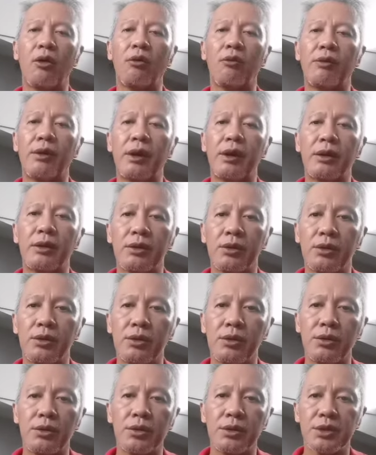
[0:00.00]
over
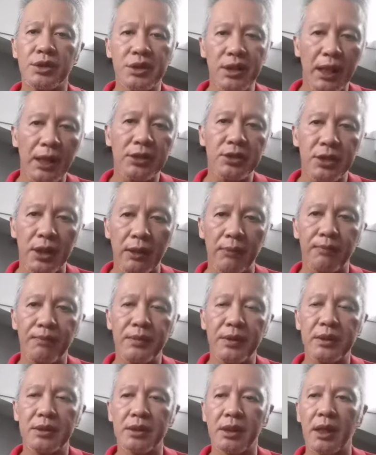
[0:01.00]
to SketchUp.
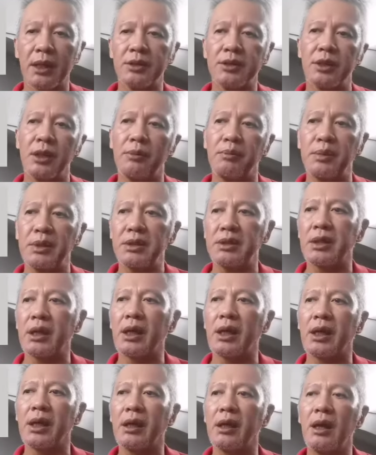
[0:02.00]
SketchUp is
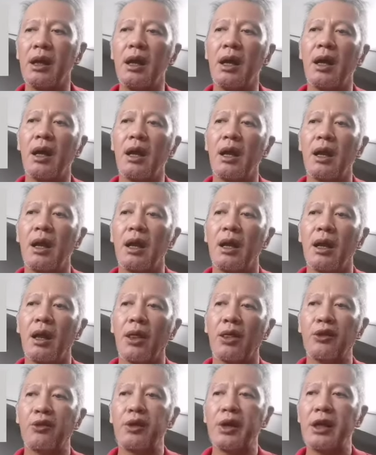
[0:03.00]
a
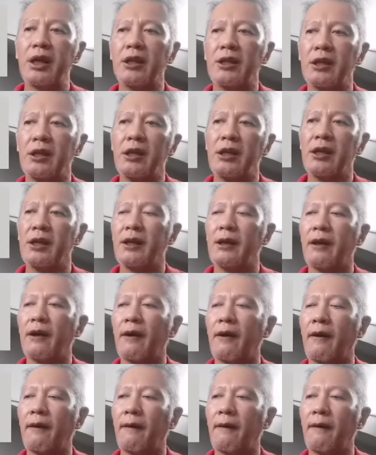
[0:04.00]
3D